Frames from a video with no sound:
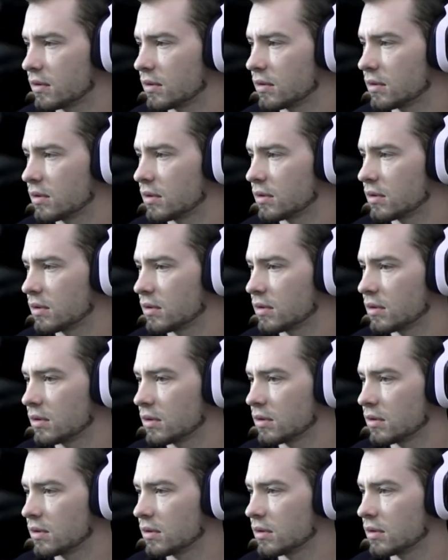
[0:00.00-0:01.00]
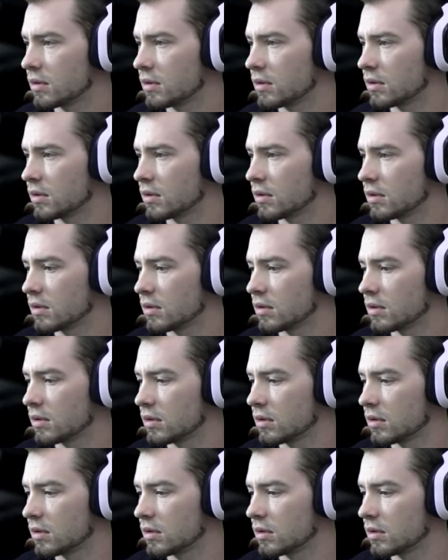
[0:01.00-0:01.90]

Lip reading: [no speech]